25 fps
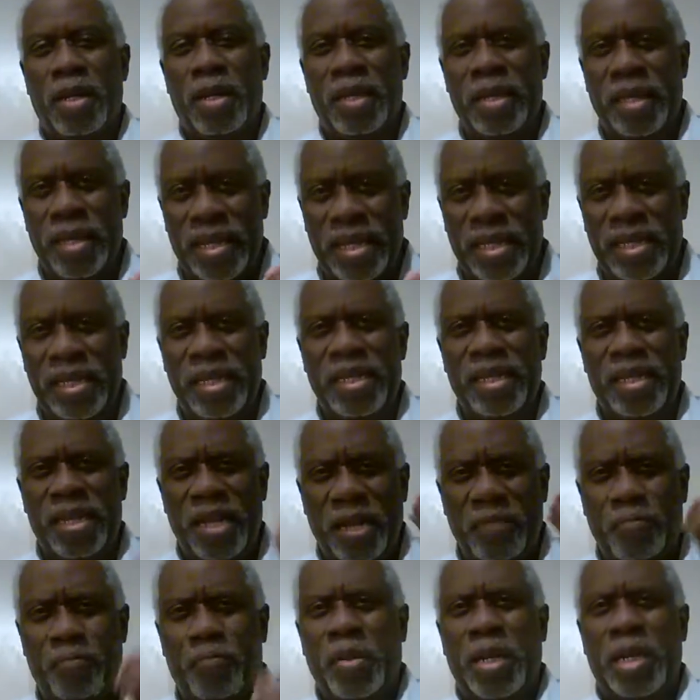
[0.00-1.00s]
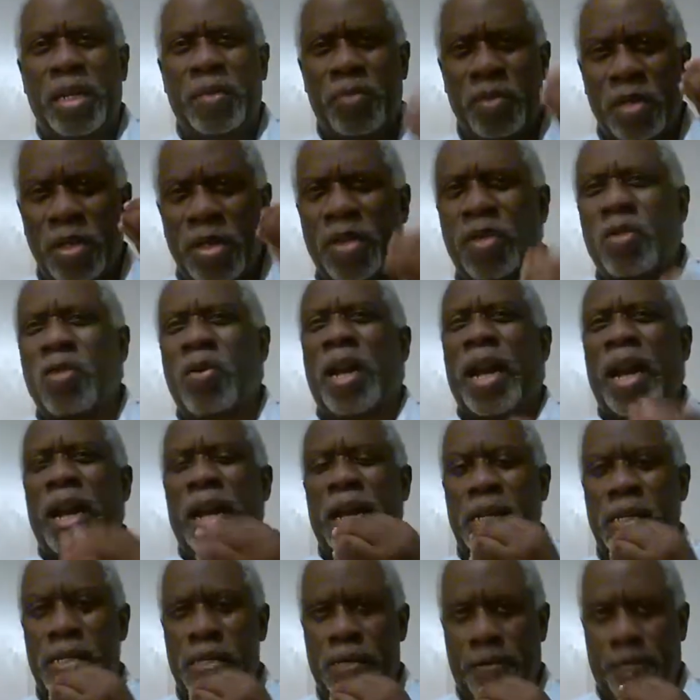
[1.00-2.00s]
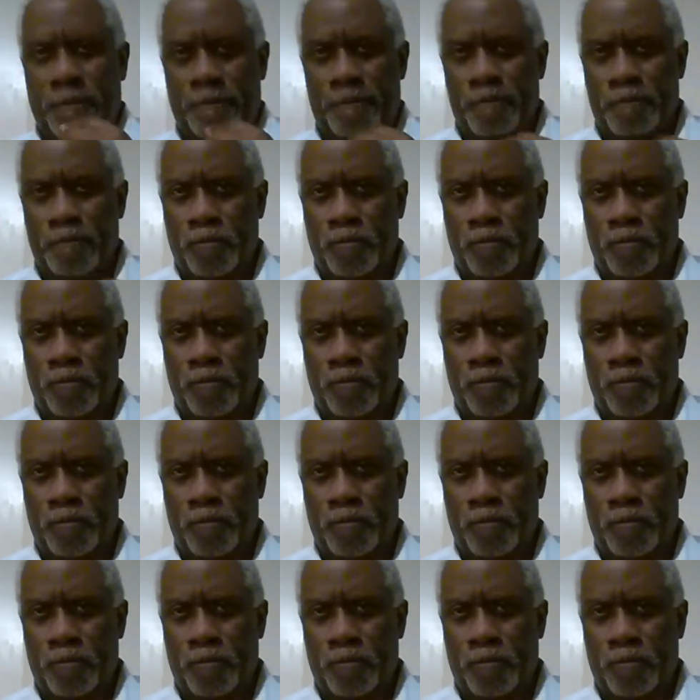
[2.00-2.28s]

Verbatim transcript: Lead the people to Christ.